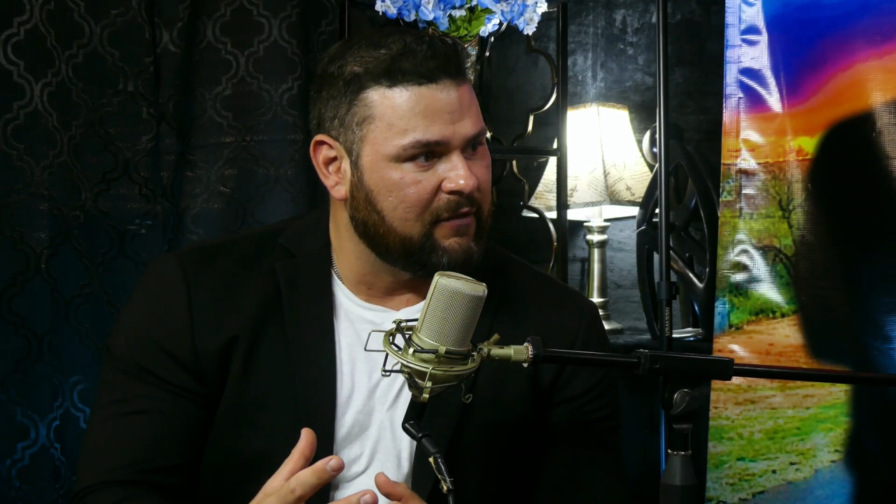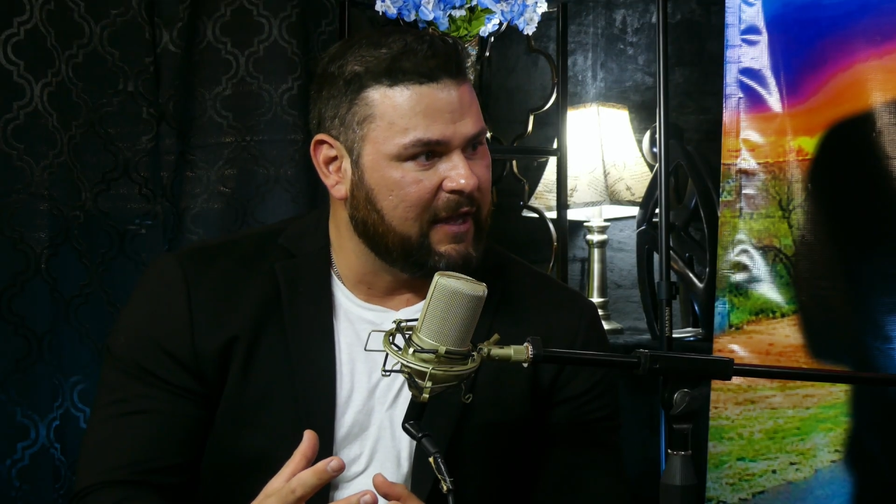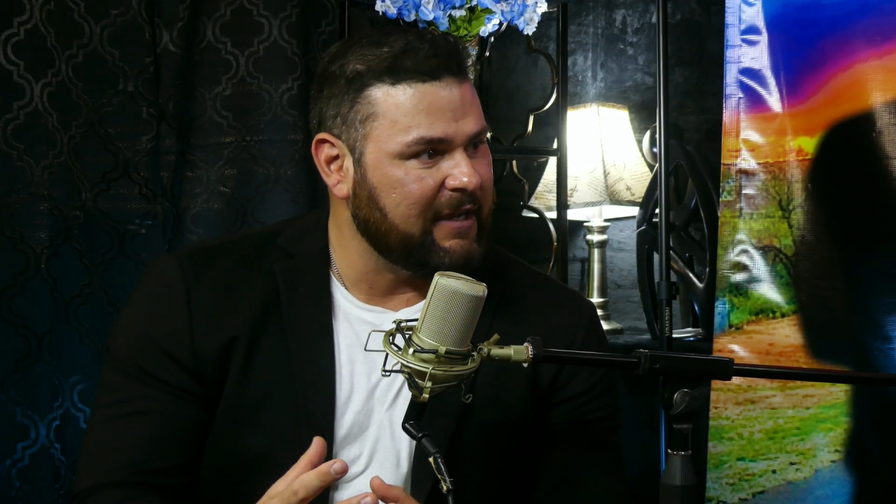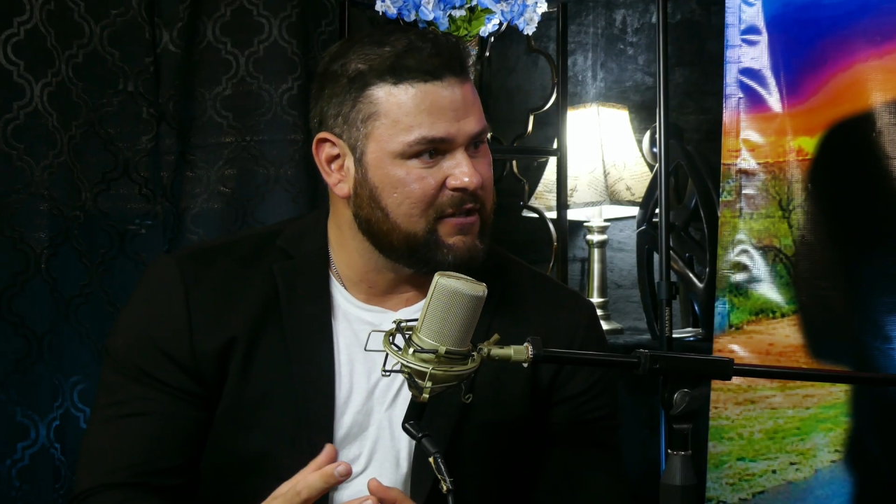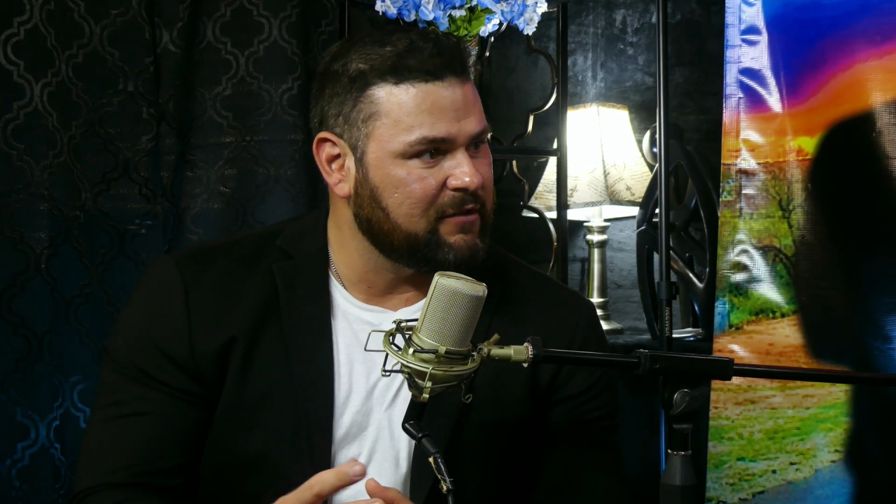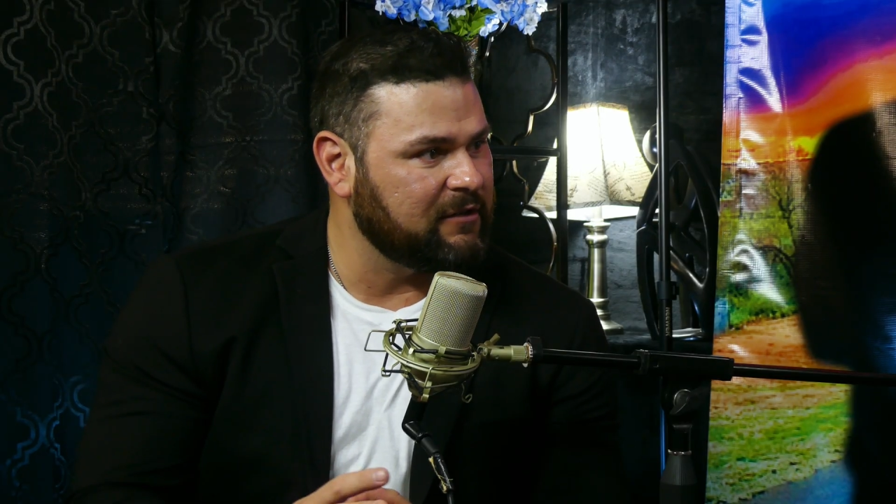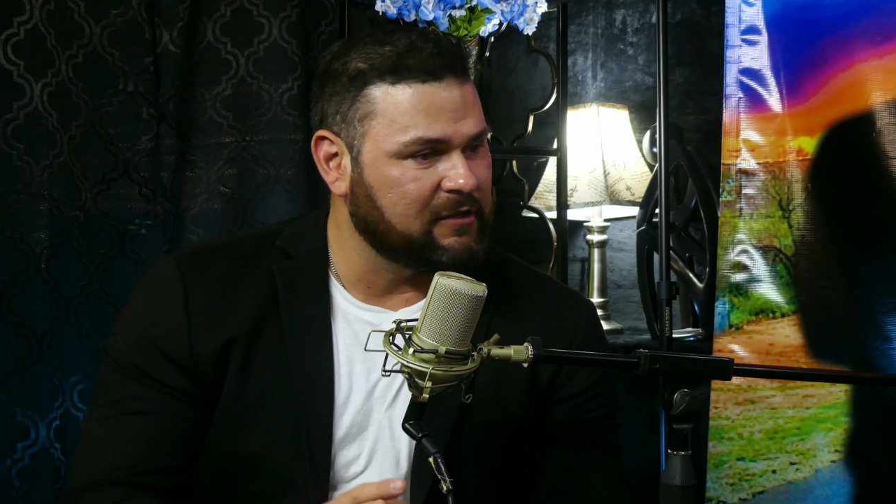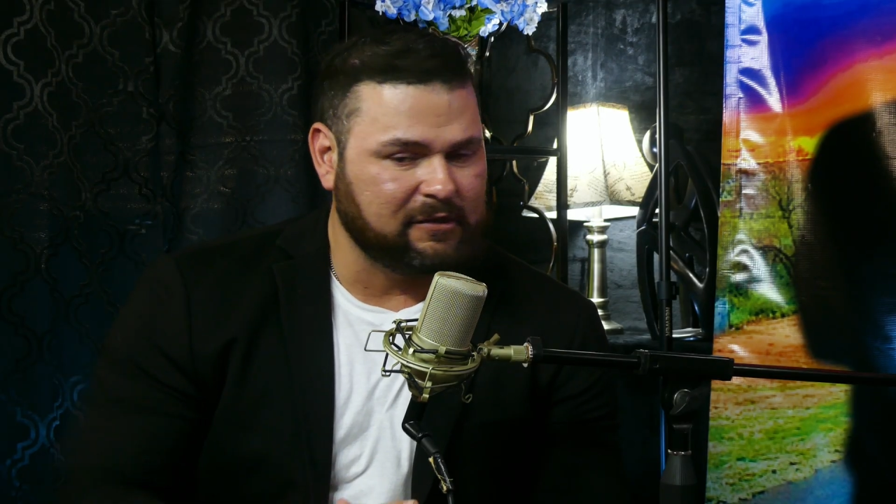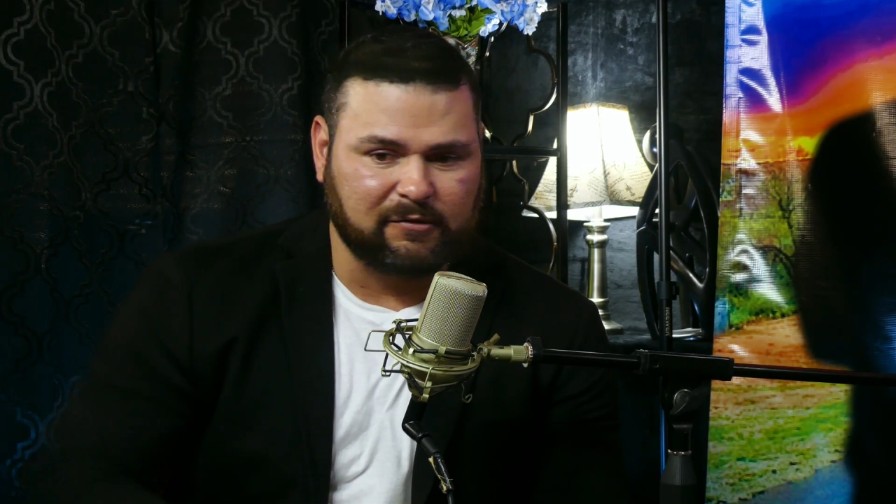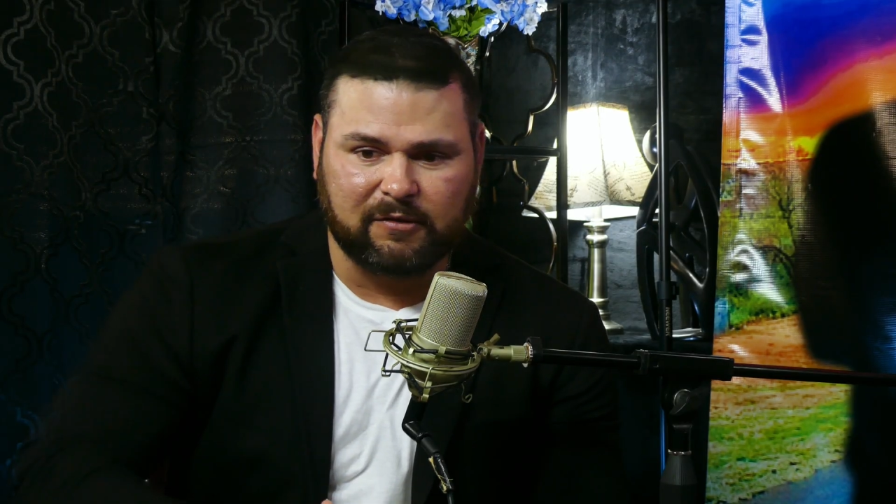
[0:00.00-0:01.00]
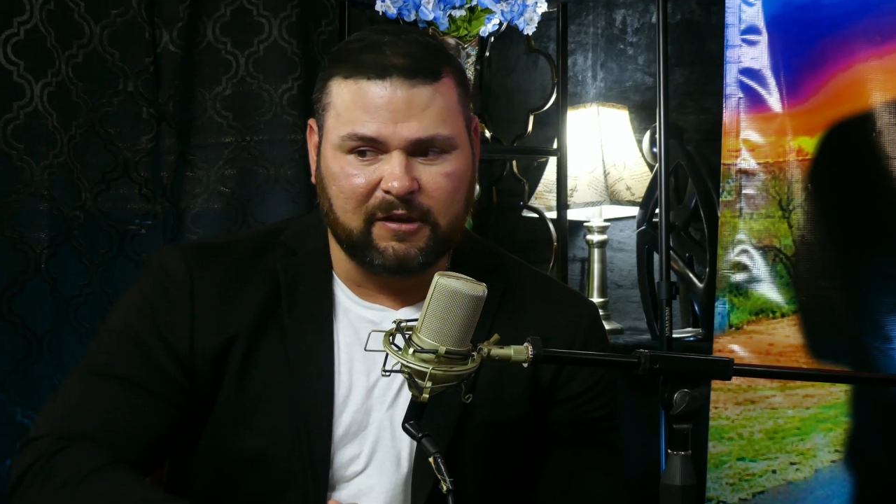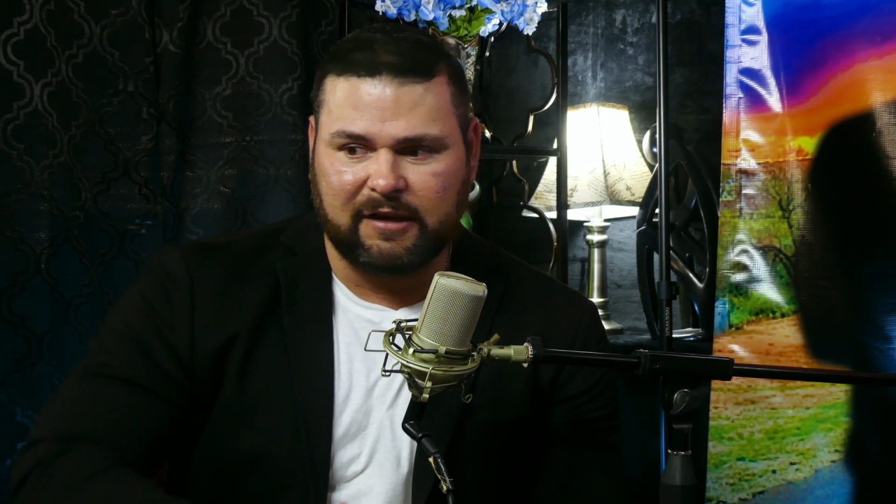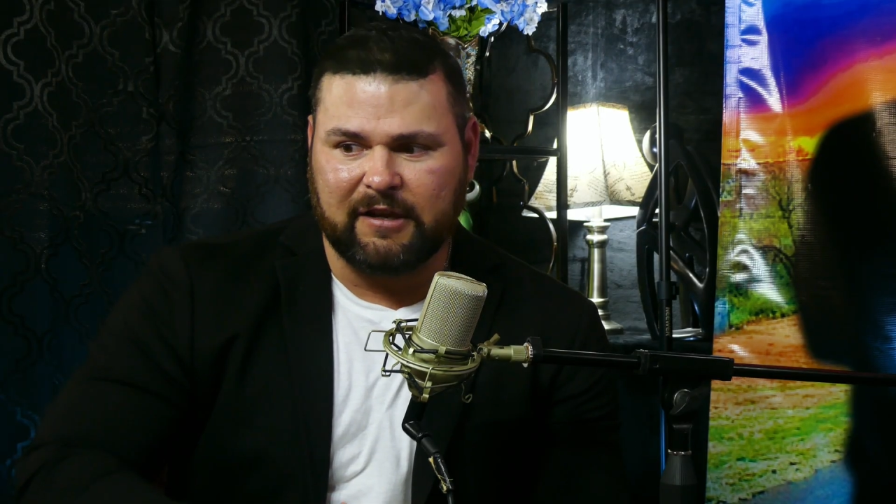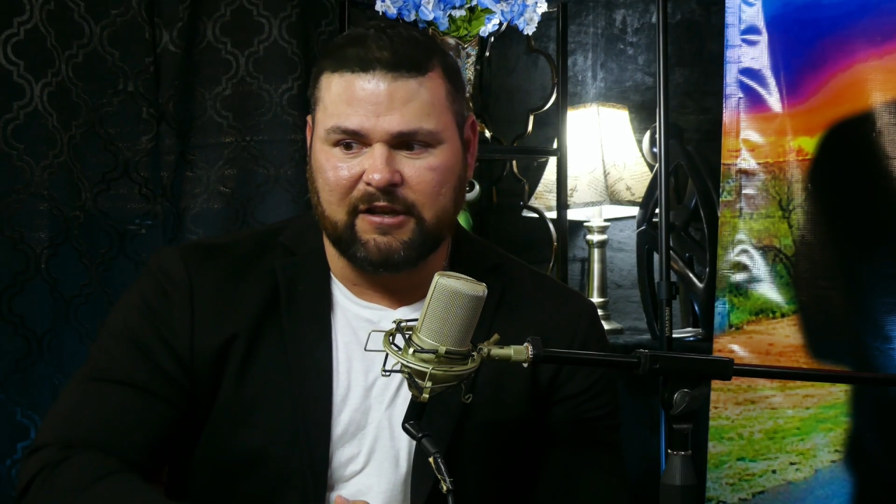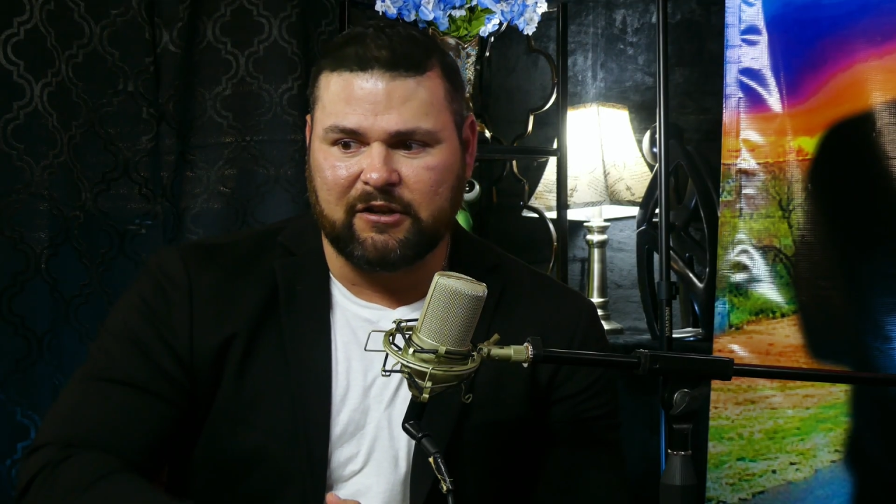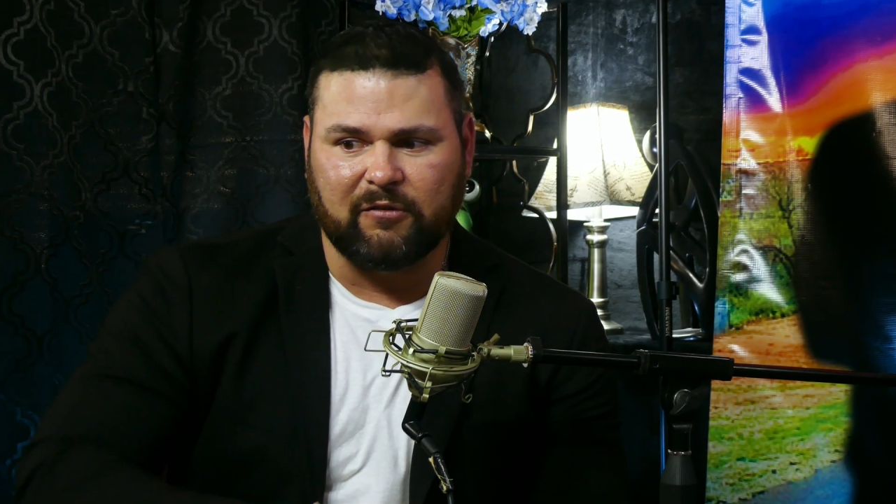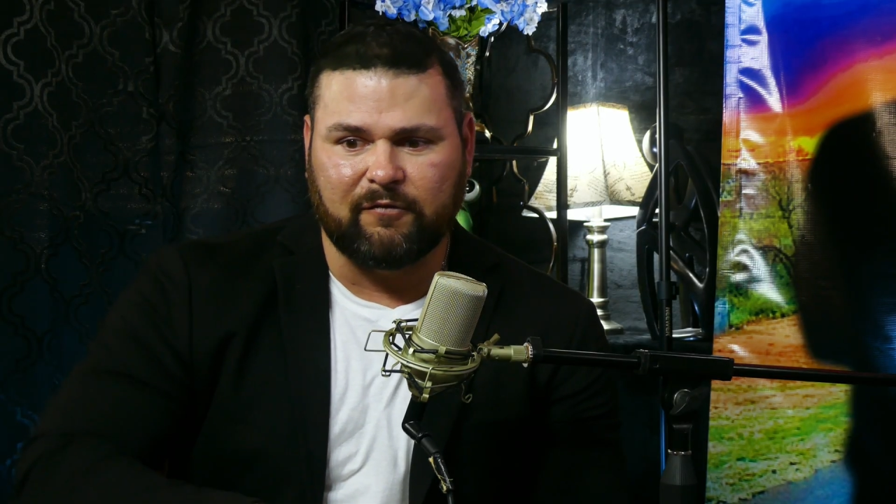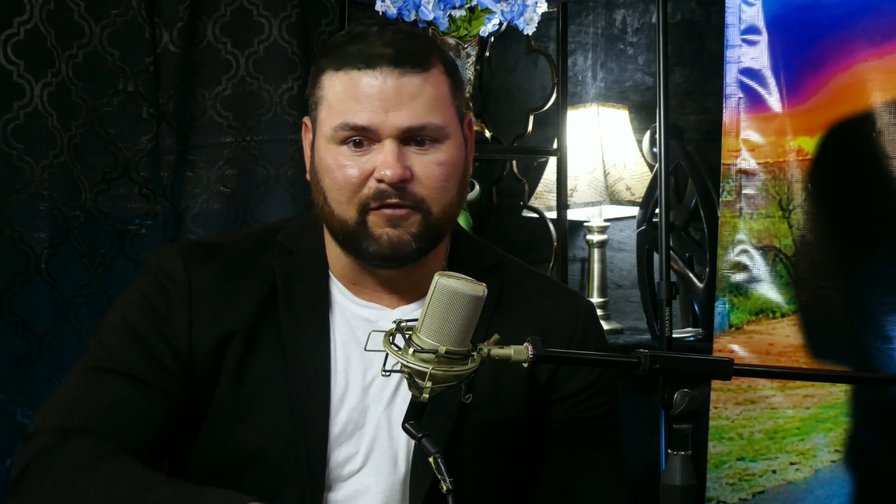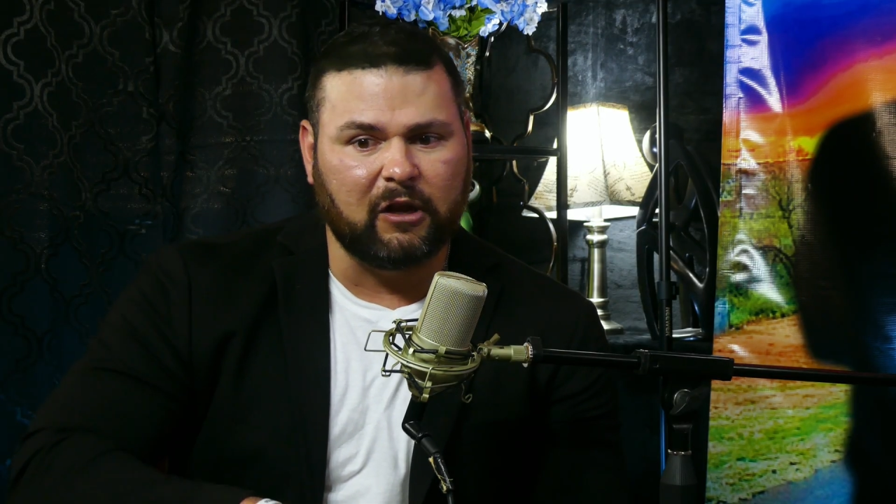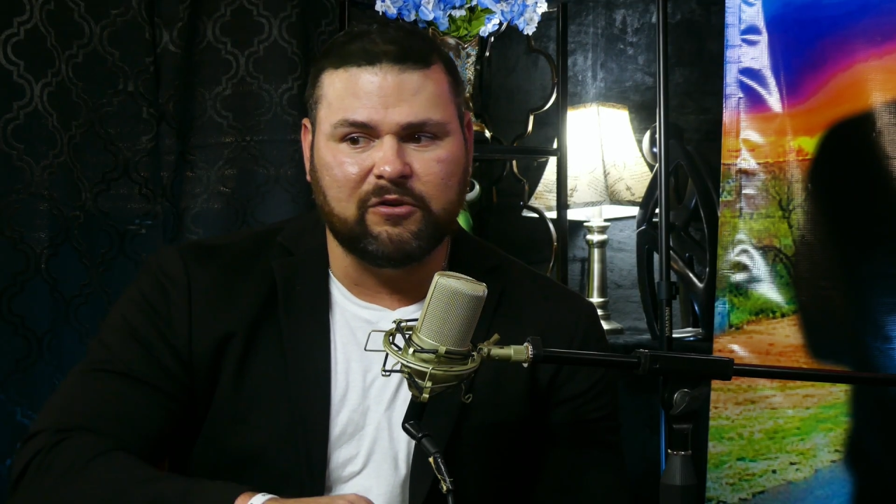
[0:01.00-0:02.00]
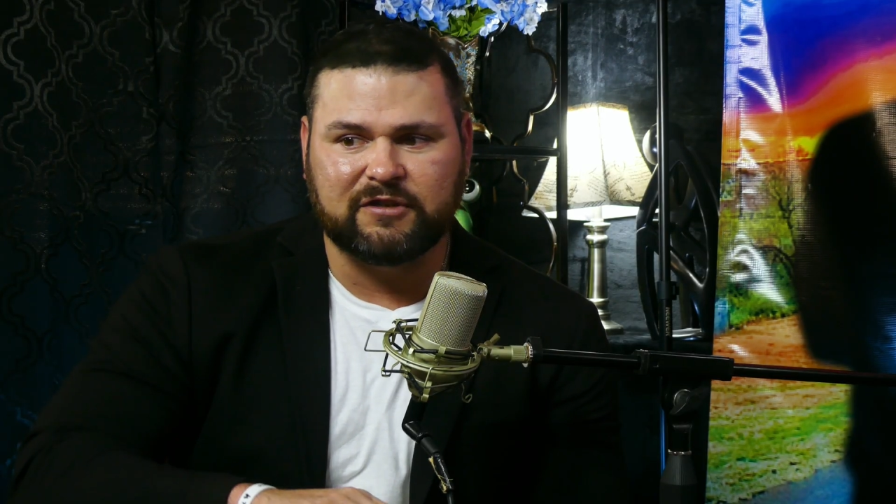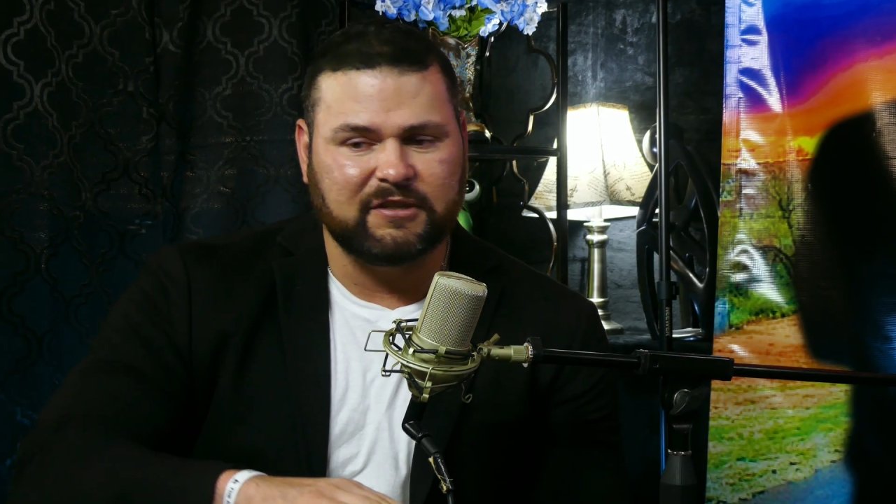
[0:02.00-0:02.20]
that flows